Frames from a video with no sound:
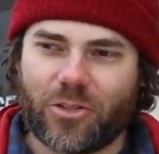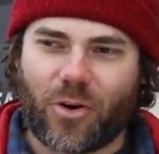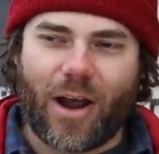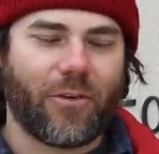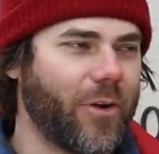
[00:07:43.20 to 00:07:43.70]

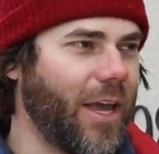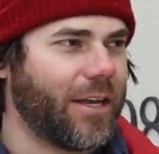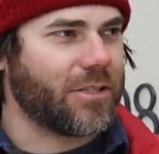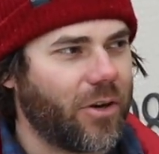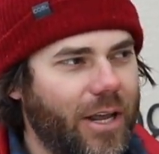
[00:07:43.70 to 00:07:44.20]
drive okay
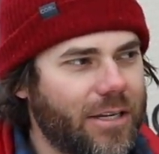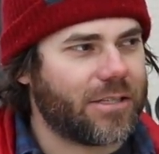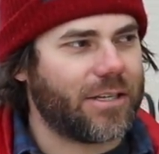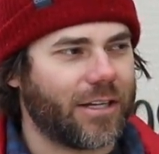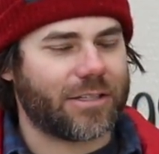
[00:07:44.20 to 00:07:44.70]
because there
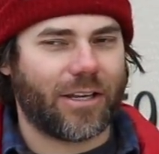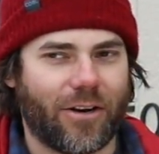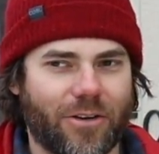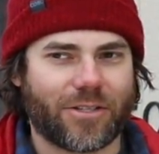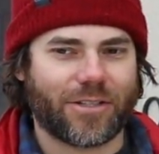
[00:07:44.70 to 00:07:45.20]
is 6
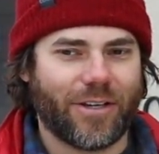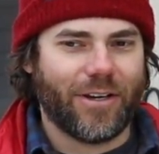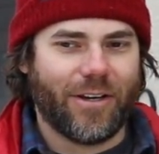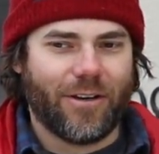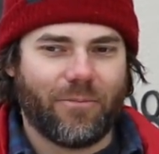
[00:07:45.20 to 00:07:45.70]
gears.
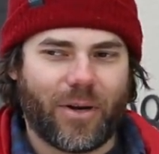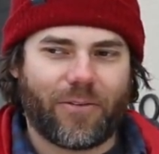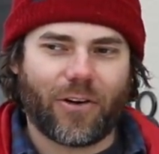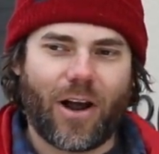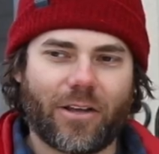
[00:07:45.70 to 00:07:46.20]
But
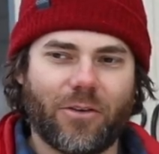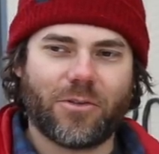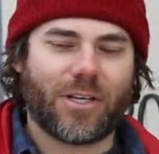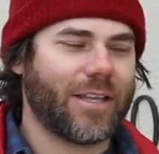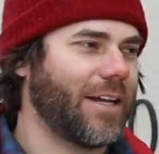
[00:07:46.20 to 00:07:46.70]
if you're not
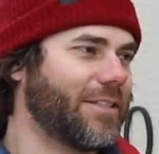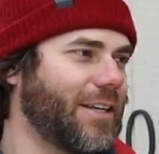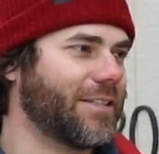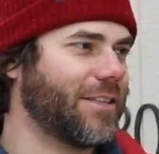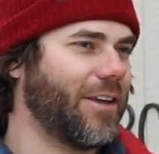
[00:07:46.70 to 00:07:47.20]
using that
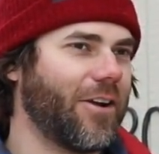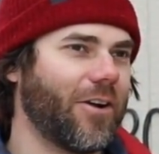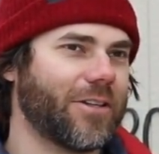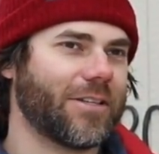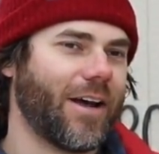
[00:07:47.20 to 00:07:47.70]
6th
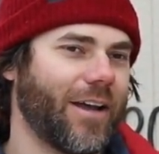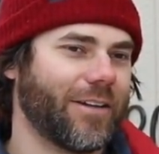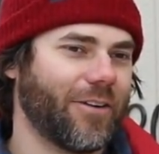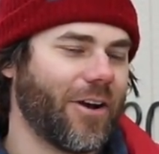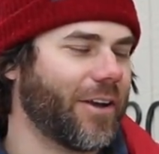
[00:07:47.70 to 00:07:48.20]
gear,
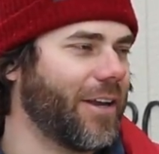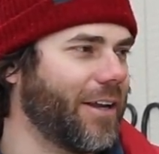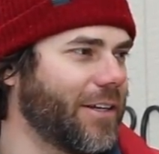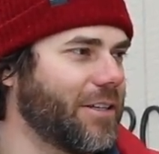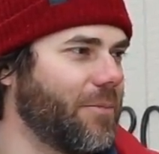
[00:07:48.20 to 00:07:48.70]
you're not
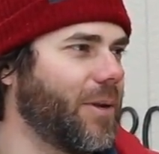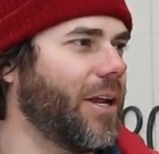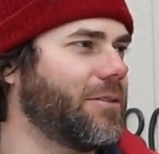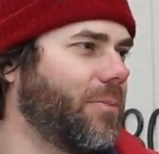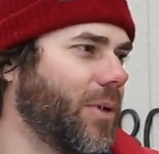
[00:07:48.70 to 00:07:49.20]
getting it to the
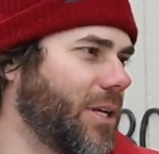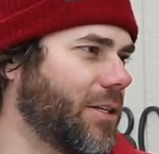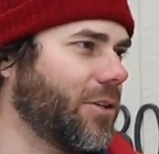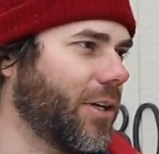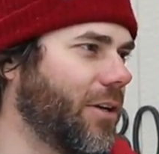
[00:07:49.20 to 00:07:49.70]

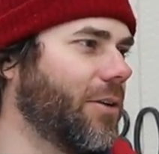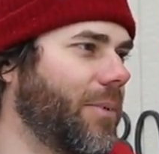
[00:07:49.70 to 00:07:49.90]
potential it could